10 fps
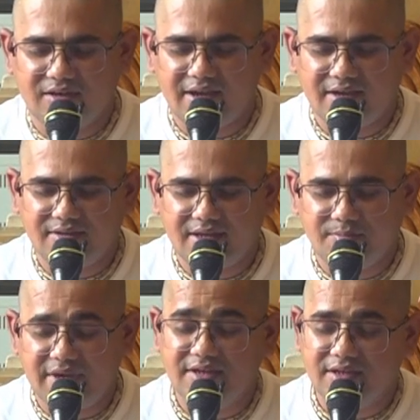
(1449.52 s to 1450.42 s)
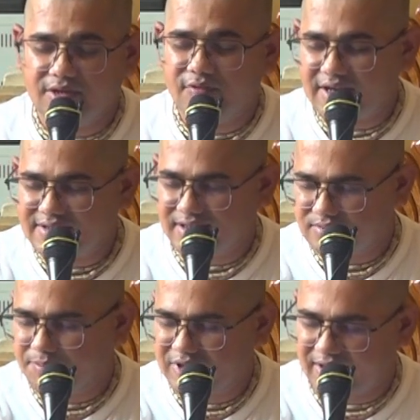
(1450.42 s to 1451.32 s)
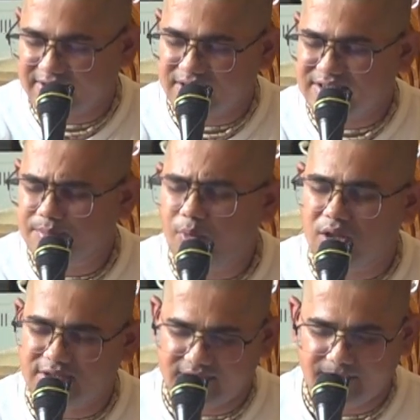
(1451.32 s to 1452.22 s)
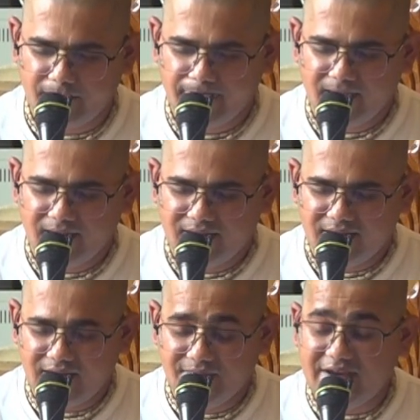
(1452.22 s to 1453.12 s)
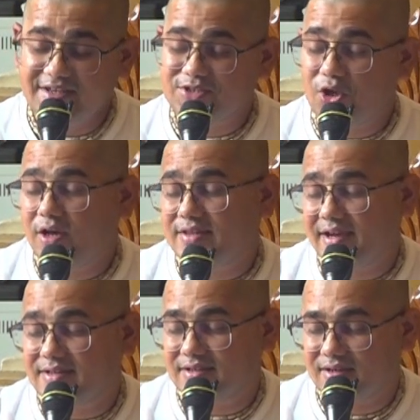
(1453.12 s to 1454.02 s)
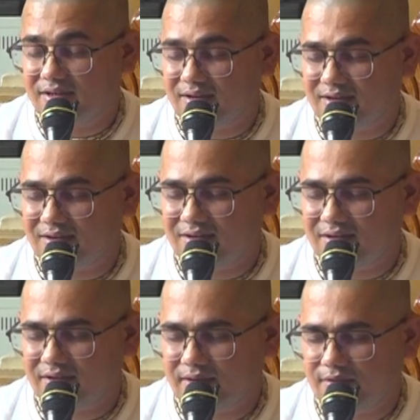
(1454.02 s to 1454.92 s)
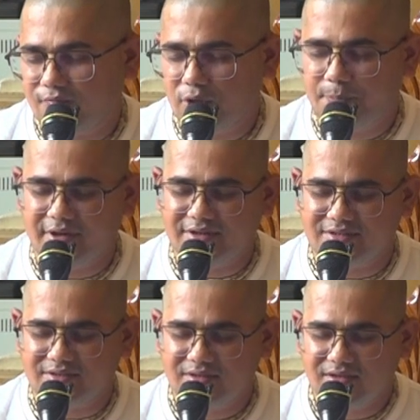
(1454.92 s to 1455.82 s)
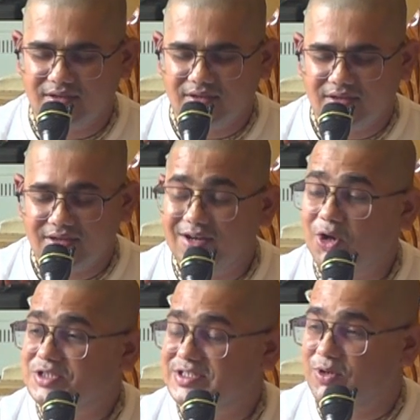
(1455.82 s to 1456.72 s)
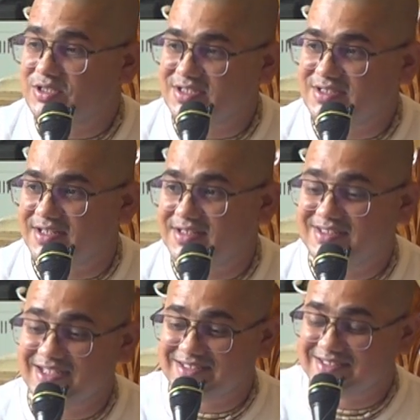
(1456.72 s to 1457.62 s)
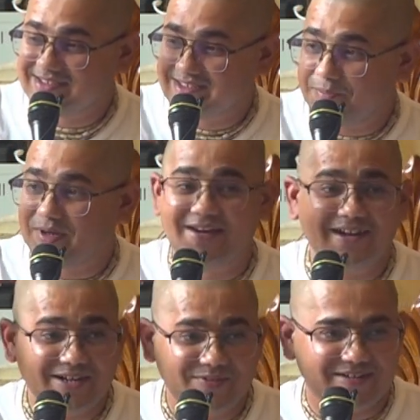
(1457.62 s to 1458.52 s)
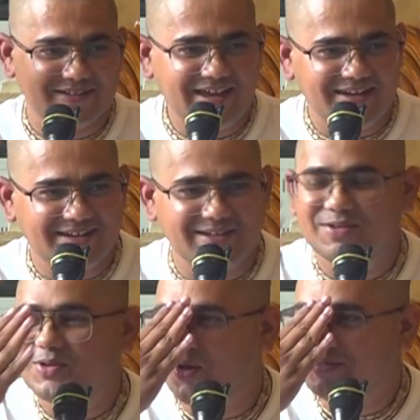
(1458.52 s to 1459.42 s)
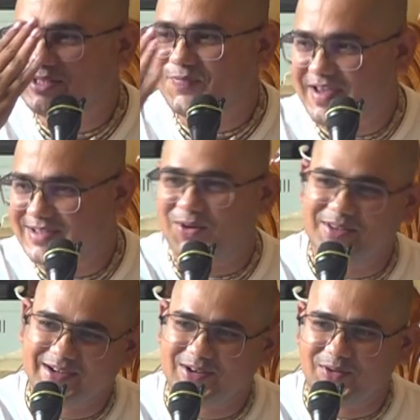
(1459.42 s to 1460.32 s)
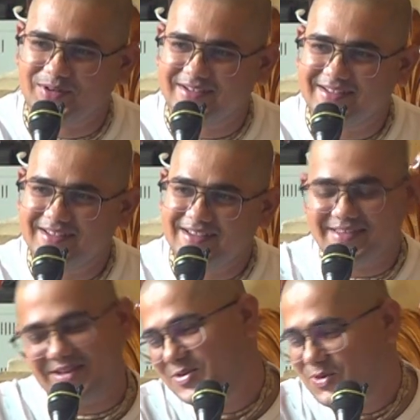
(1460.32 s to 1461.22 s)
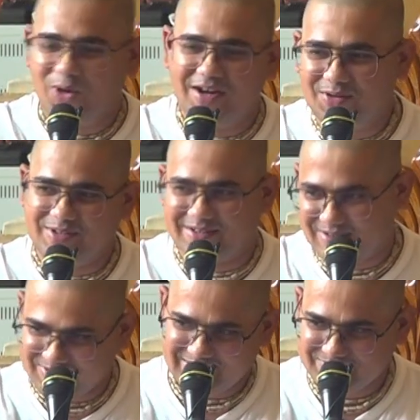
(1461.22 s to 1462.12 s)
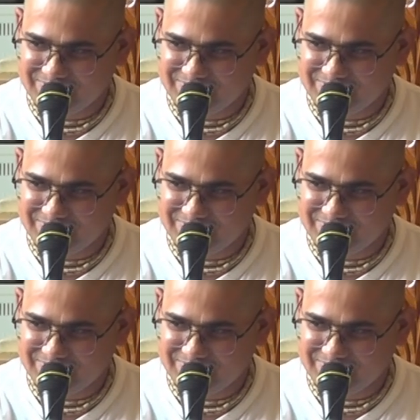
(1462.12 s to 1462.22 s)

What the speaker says: and then many grains and something like that, the symbols. And when he saw that footprints, he lost his consciousness. He just jumped dandavat directly on his face on the ground. And then he rolled on the ground.